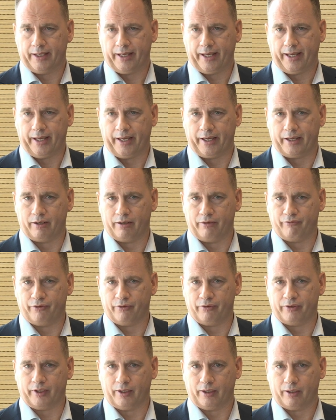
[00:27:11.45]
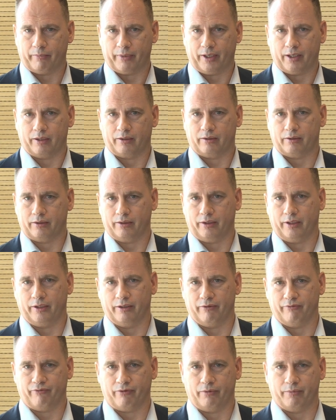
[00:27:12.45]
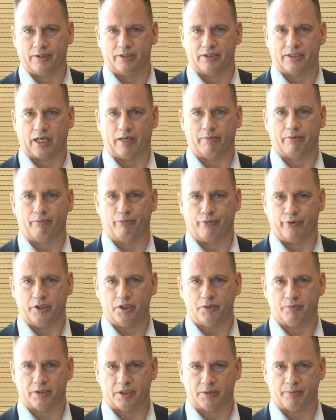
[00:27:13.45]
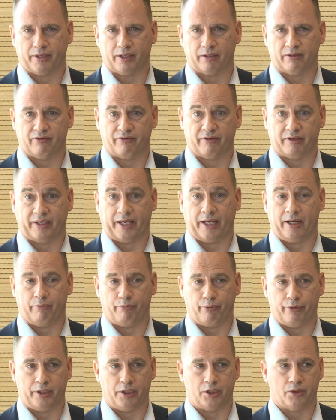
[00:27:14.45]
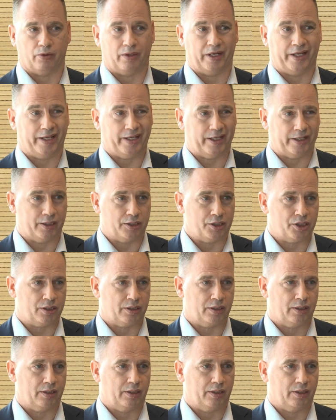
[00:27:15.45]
And if you think about, you know, from a cyber breach perspective, a data breach or leakage,